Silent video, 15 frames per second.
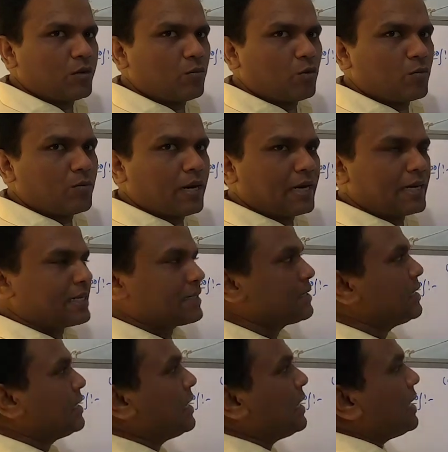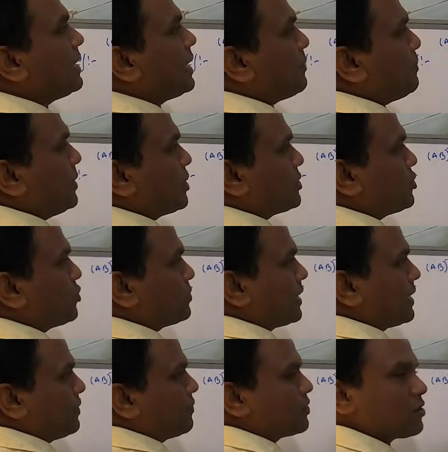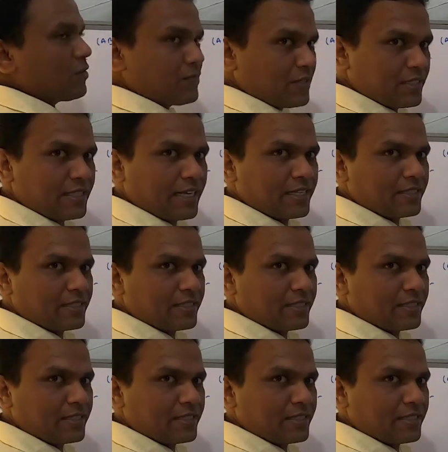one more matrix. Let me assume the inverse of this